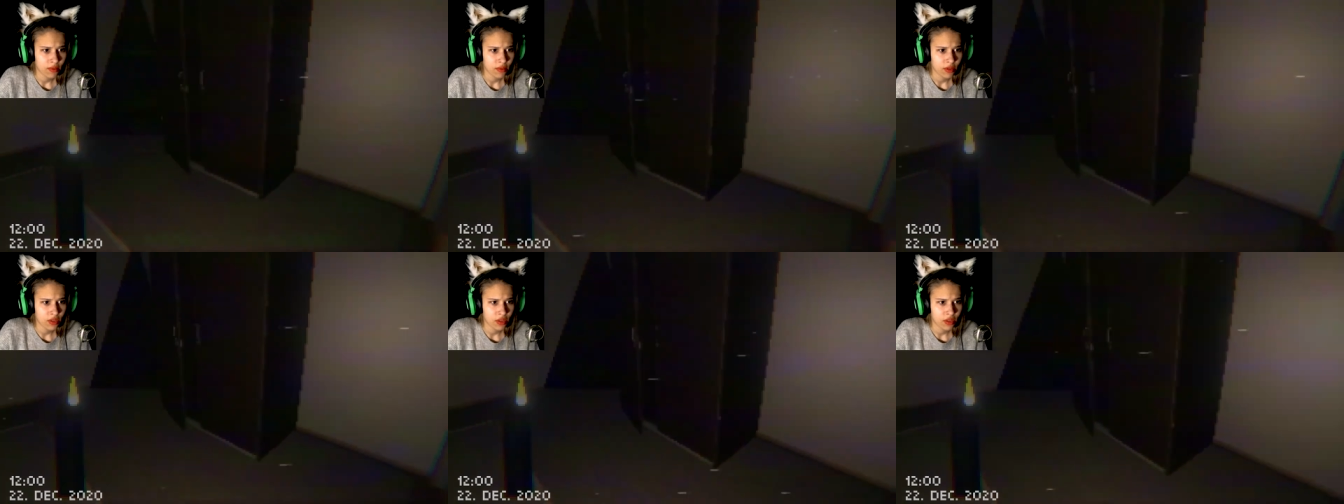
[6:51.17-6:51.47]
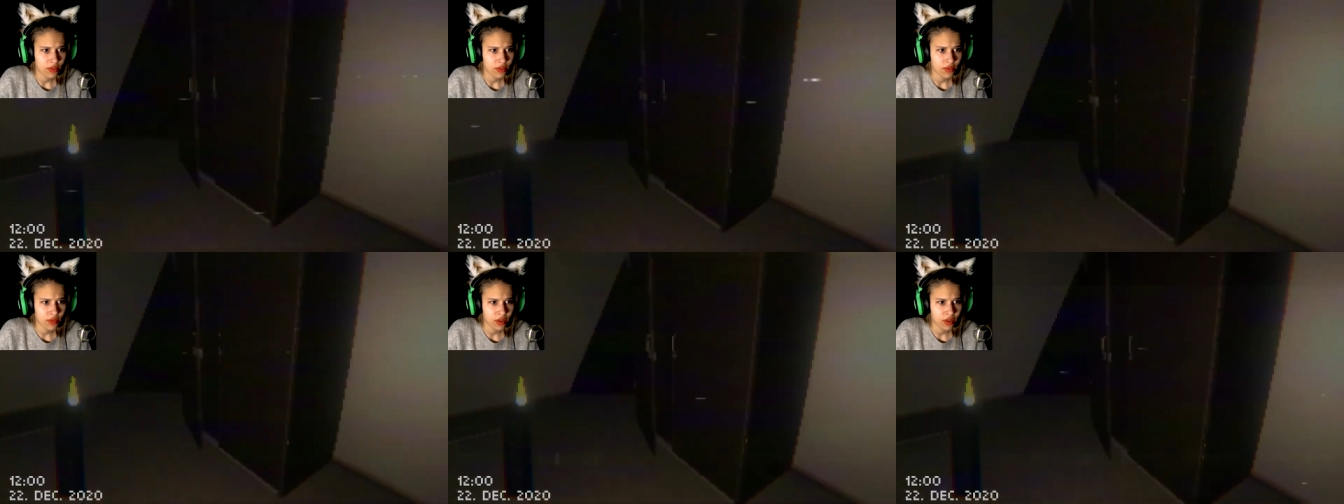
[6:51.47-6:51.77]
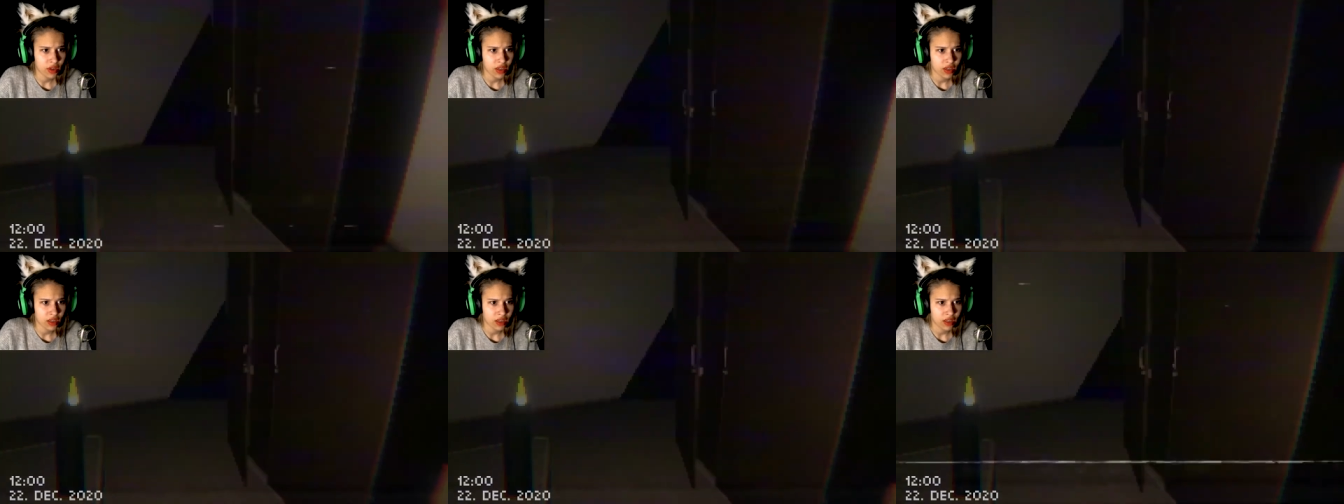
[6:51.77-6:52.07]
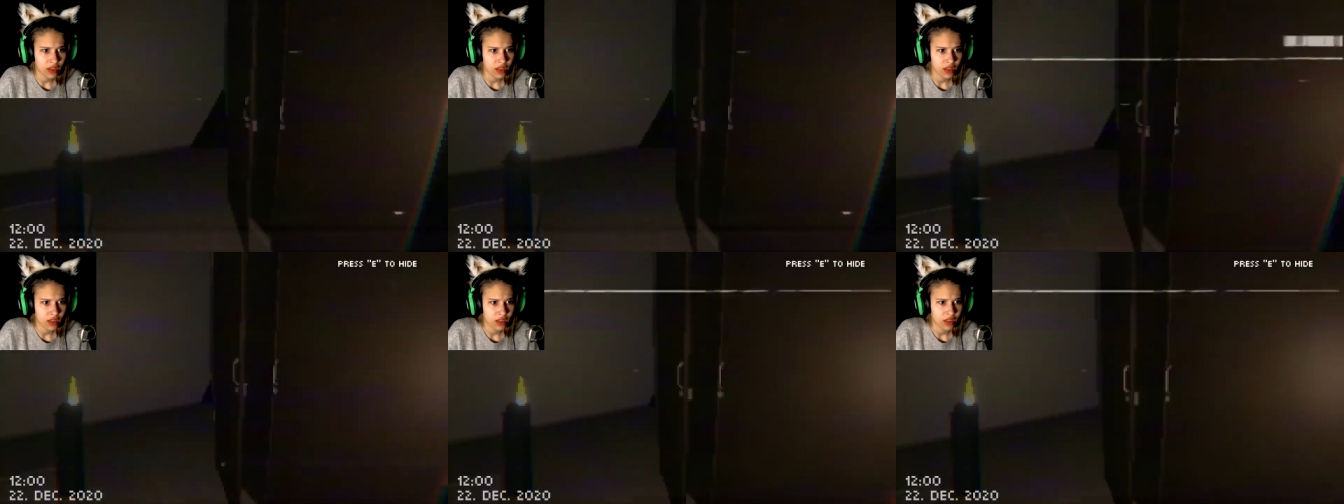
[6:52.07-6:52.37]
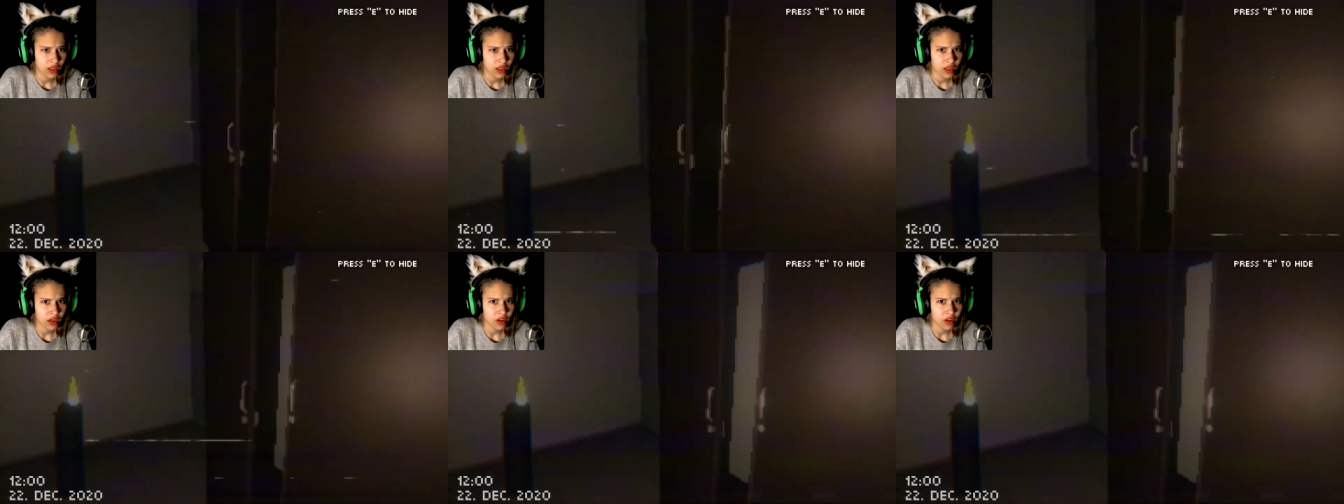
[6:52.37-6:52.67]
What a freak.
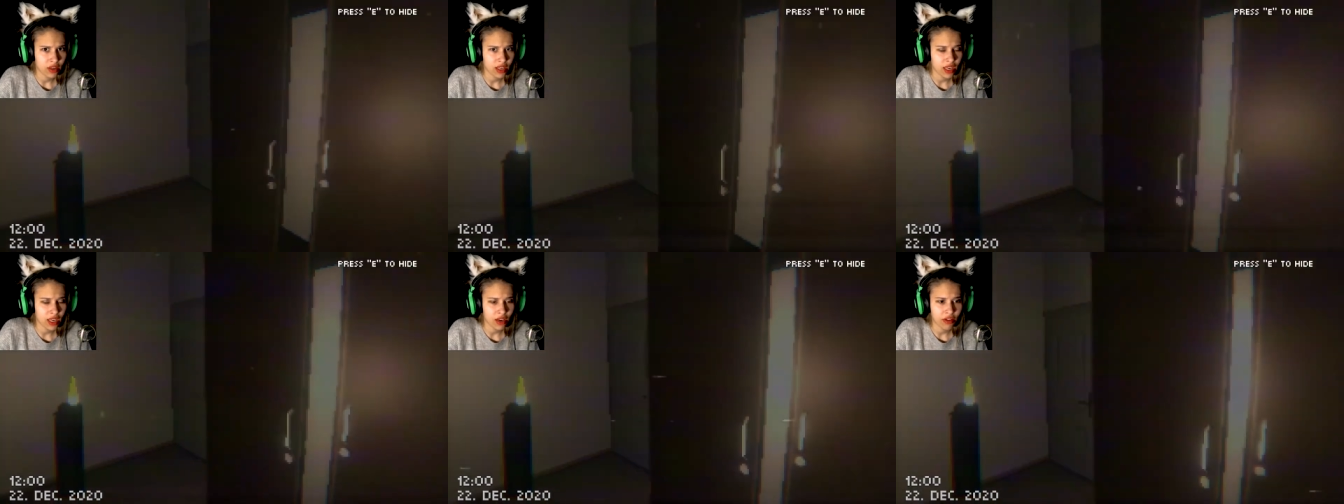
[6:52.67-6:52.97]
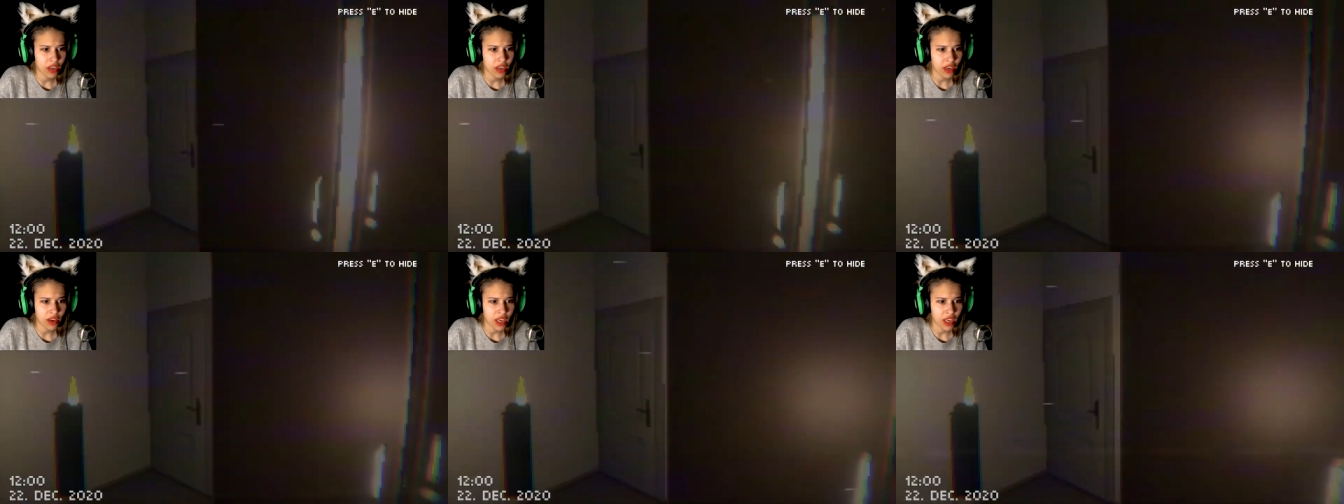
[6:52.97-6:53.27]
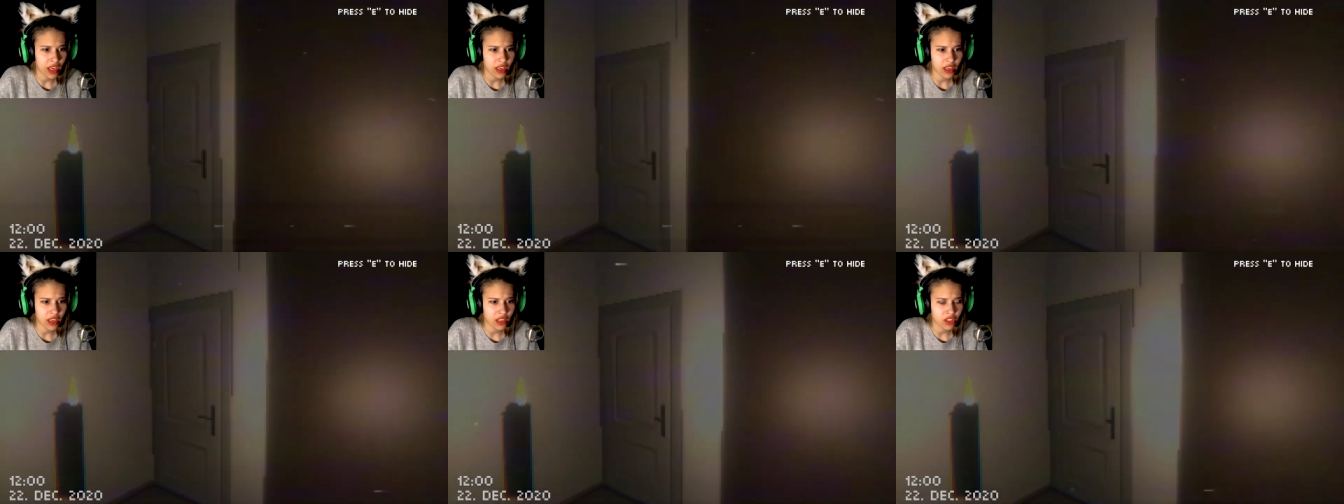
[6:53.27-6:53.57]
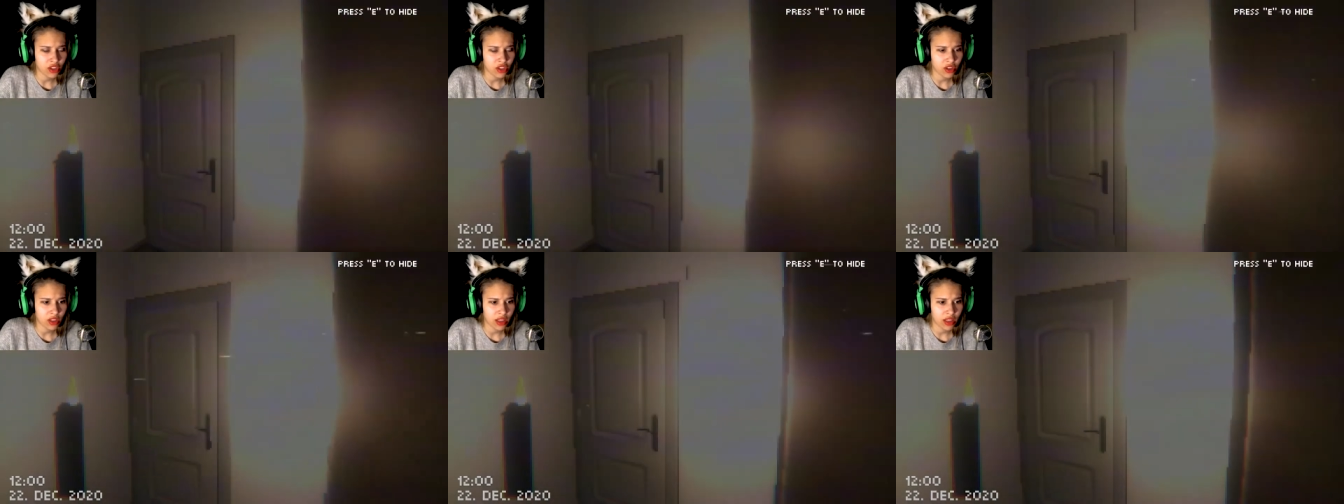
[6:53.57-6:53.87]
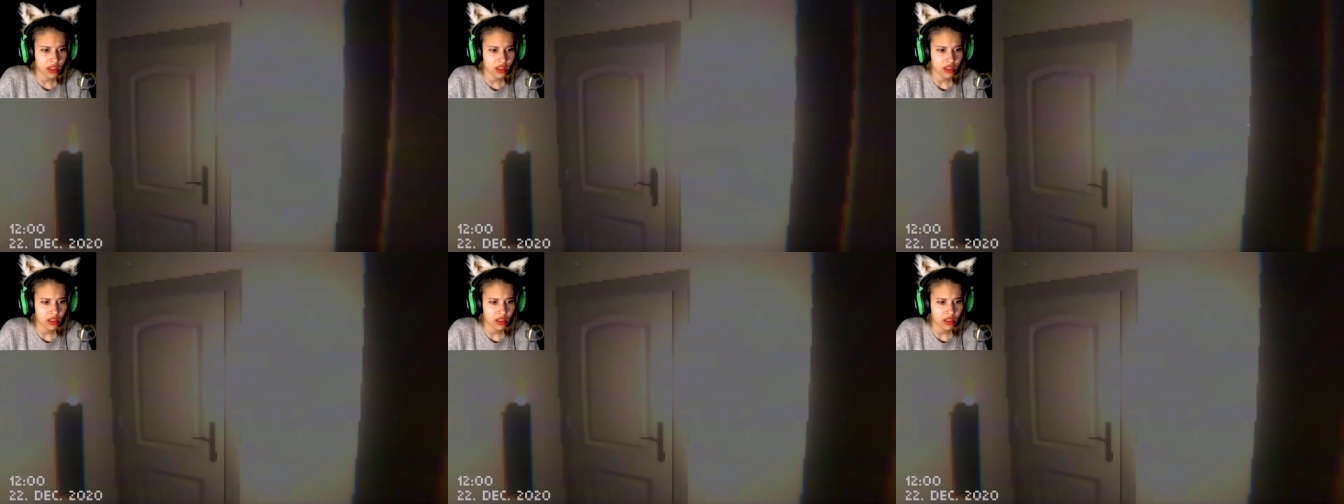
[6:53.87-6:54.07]
Okay, okay, okay. It's not...